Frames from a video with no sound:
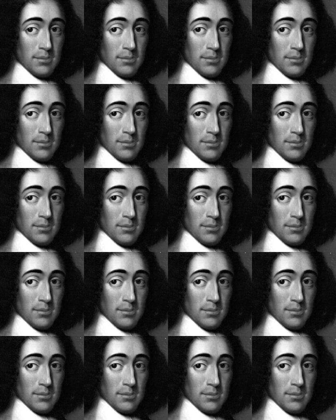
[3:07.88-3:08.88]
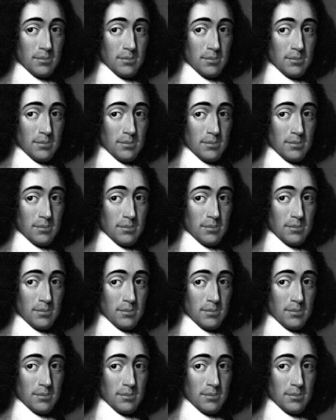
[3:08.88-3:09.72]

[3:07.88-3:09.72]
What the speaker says: (silence)